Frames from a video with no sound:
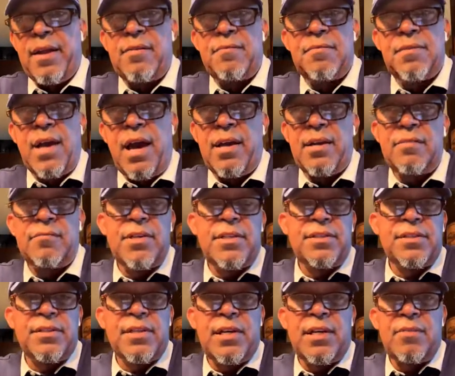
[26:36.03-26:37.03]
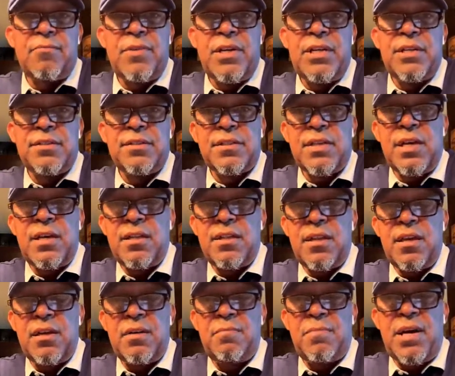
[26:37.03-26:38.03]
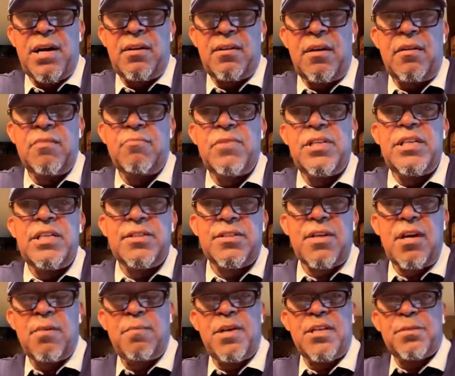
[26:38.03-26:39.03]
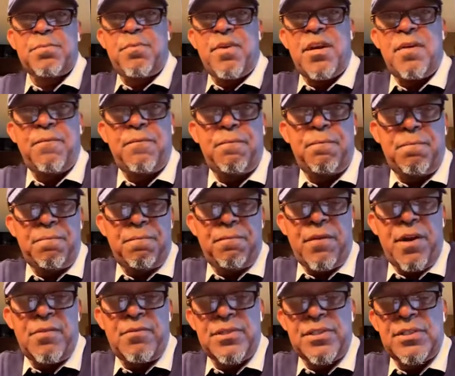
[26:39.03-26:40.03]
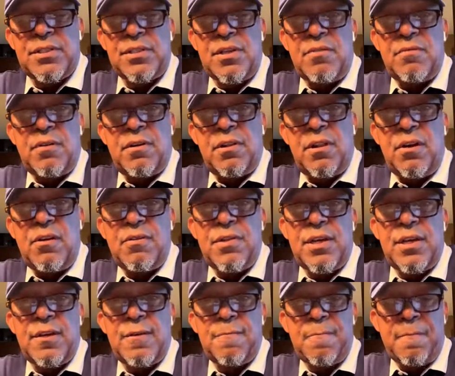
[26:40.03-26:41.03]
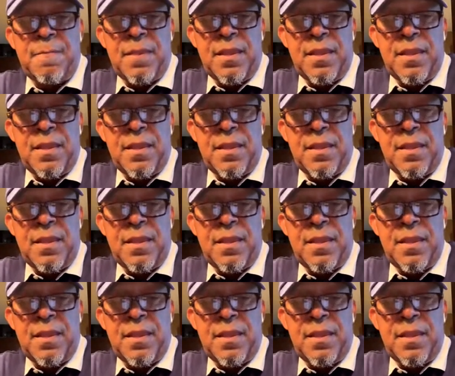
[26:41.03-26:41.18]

don't understand that. We didn't say anything about, we did talk about spraying fragrances on clothing,